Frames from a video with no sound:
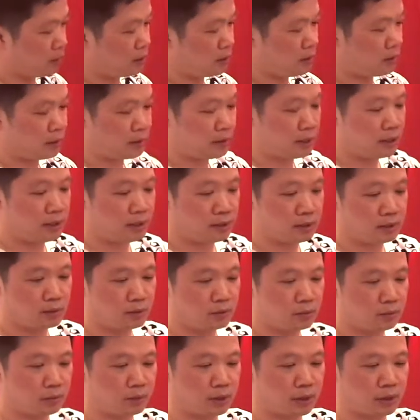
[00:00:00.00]
And then
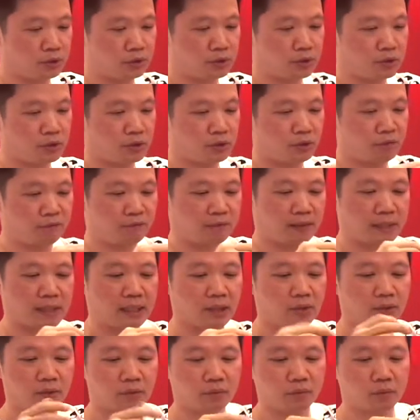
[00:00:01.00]
crunch the
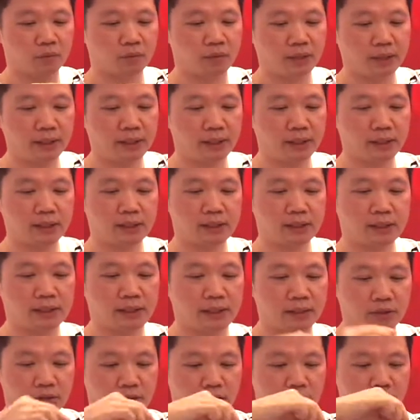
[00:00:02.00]
flower right in the
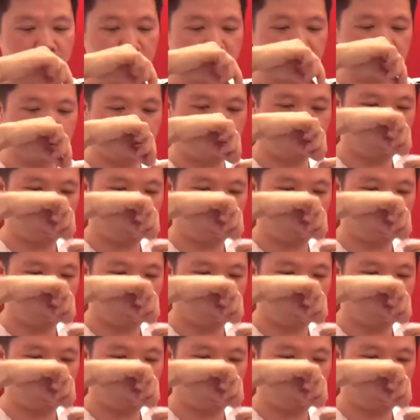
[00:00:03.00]
center.